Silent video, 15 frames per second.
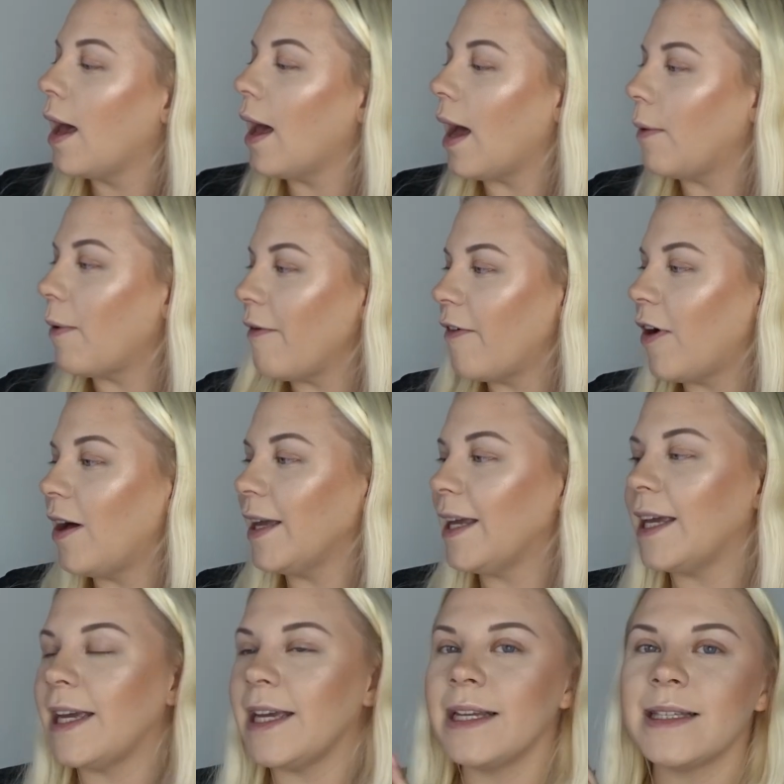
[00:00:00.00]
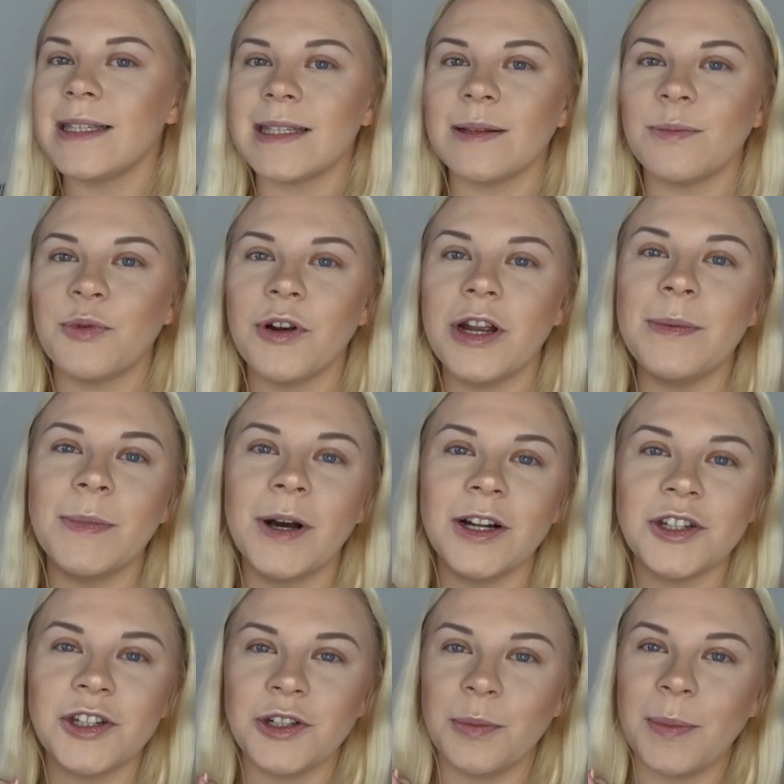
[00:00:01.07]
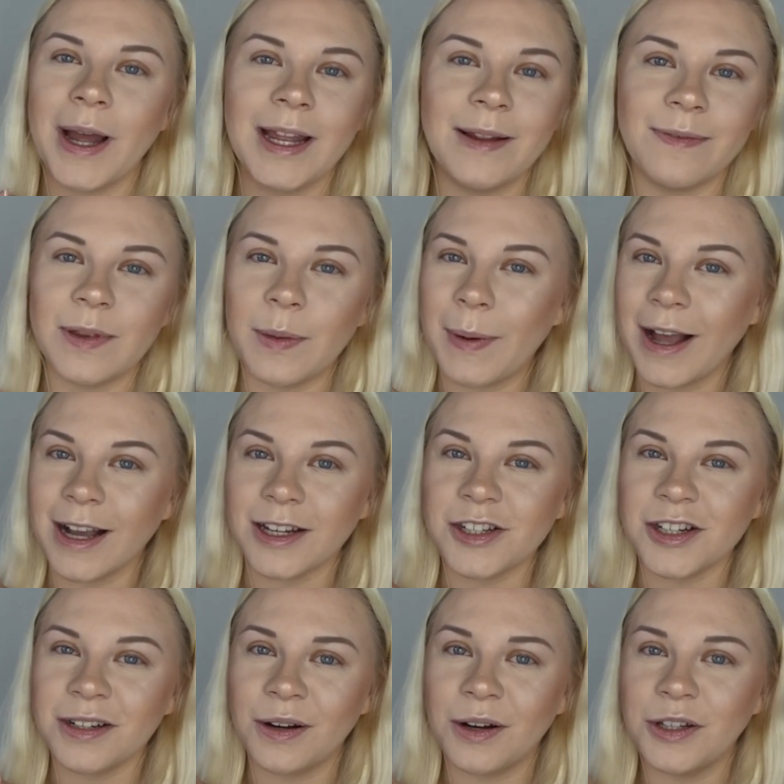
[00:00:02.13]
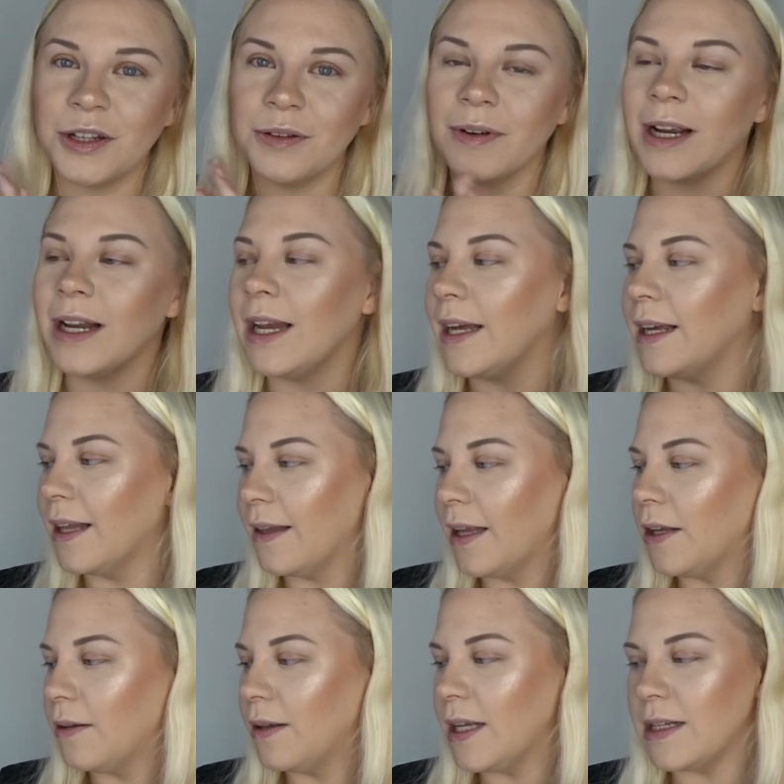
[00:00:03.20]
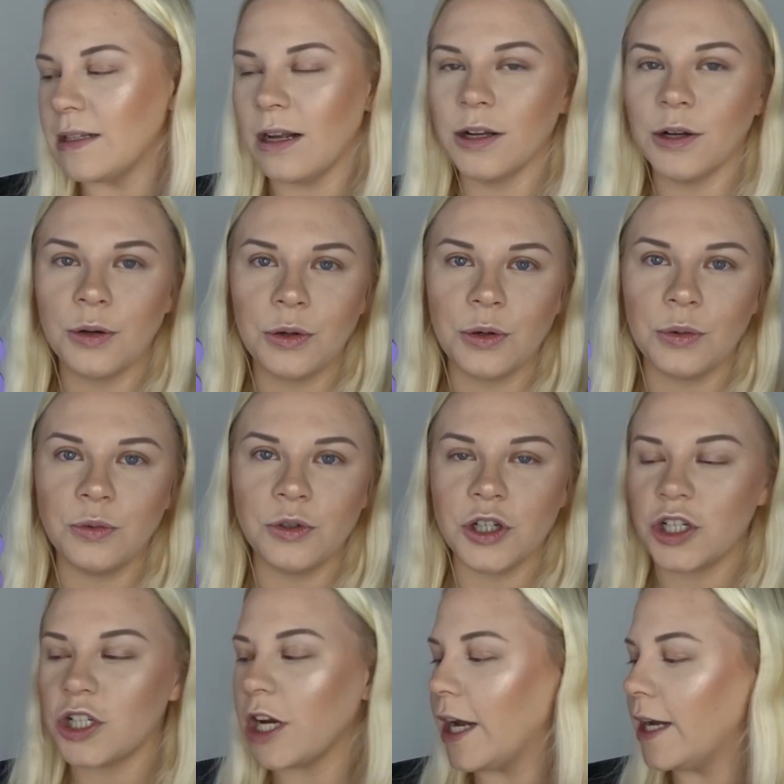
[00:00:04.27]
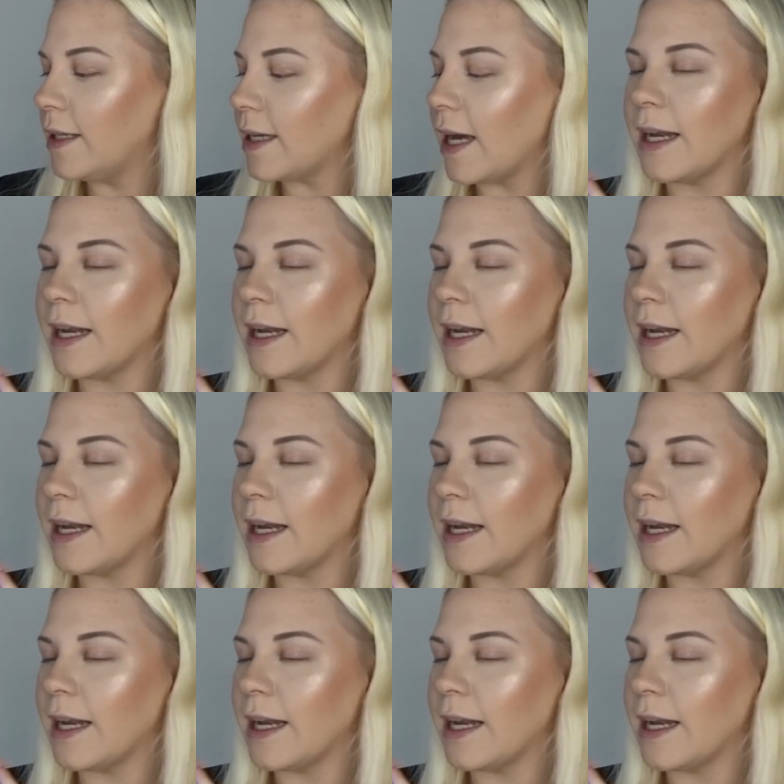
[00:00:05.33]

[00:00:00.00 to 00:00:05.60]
However, it is pretty much you're paying for the packaging, aren't you, really? And then these like gorgeous shades.